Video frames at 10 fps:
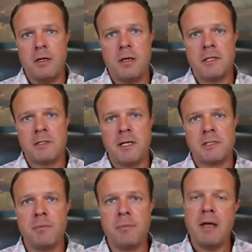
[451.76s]

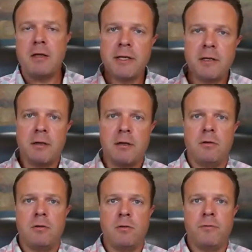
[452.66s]
like
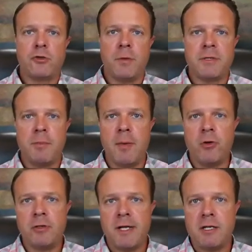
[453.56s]
if trip down
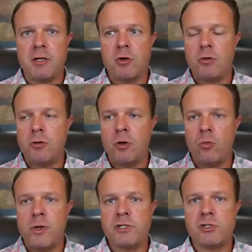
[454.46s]
memory lane here,
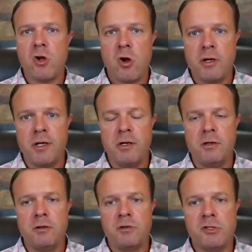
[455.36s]
we started
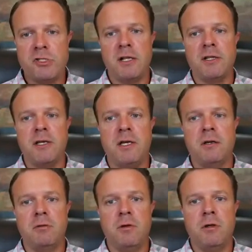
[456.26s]

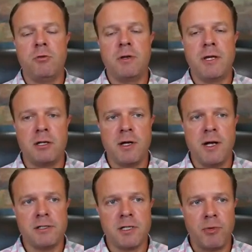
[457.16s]
selling, getting
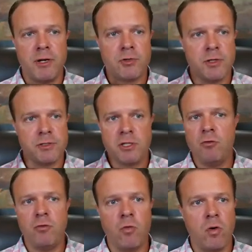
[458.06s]
clients on a Braintrust
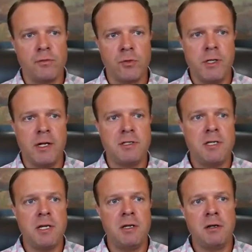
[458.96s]
Q4 of
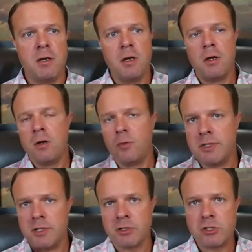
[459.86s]
2019. We
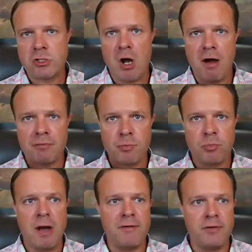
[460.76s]
did a soft
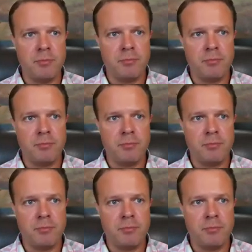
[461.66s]
private